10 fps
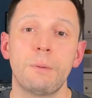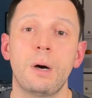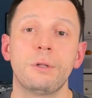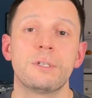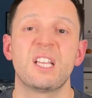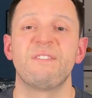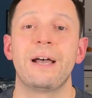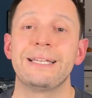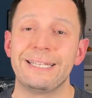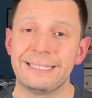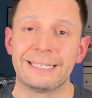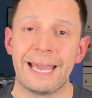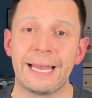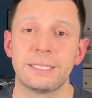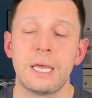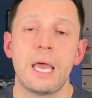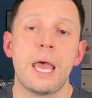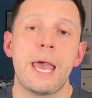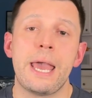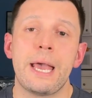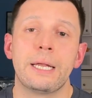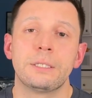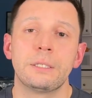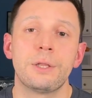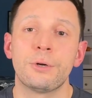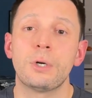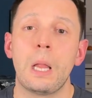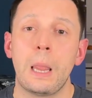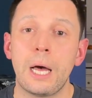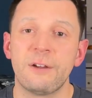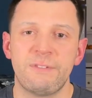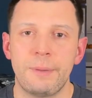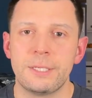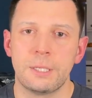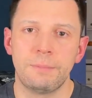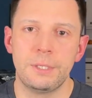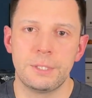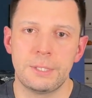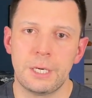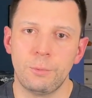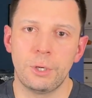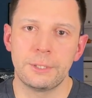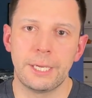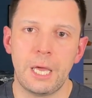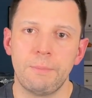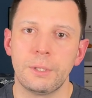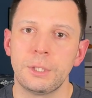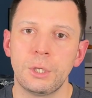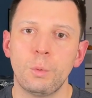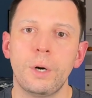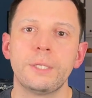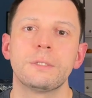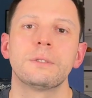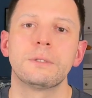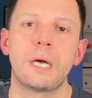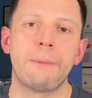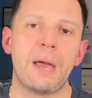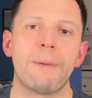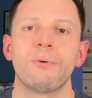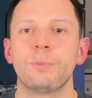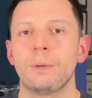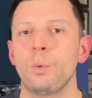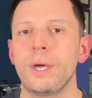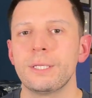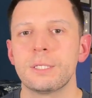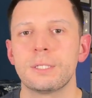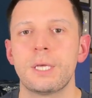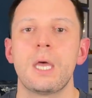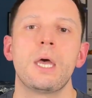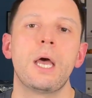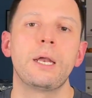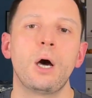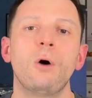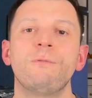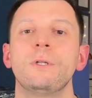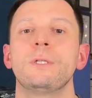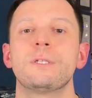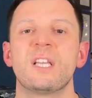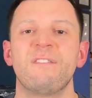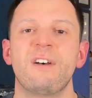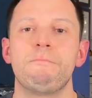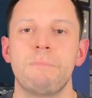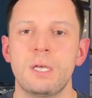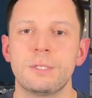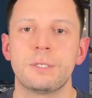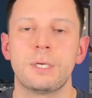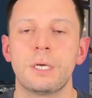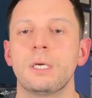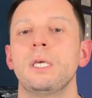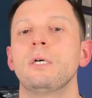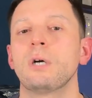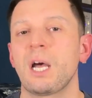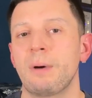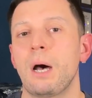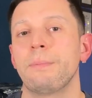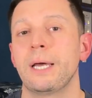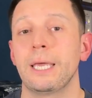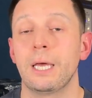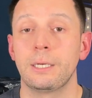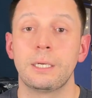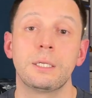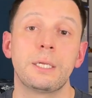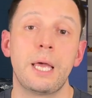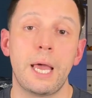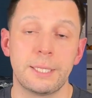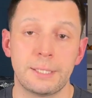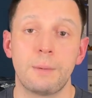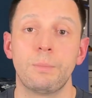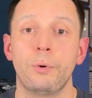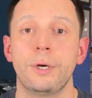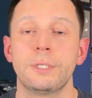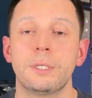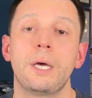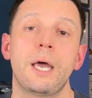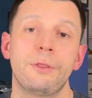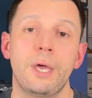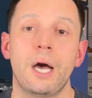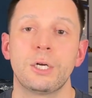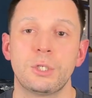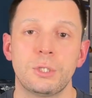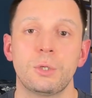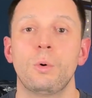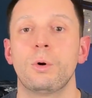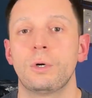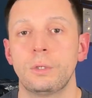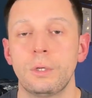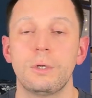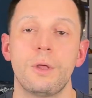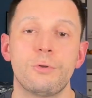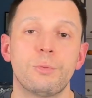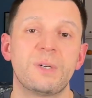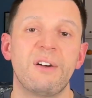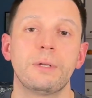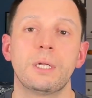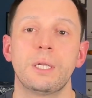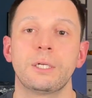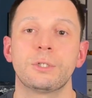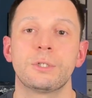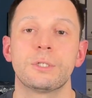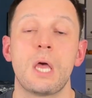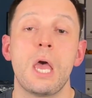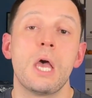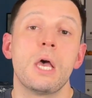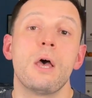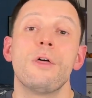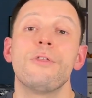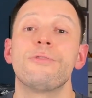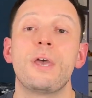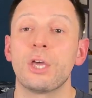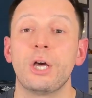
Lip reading: about the stuff I didn't get. And there are a lot of amazing pieces that I wanted to get, but you know what? I'm happy with my wins, and hopefully the stuff I missed, it will come out again at some point at the auctions or through private collectors. Thank you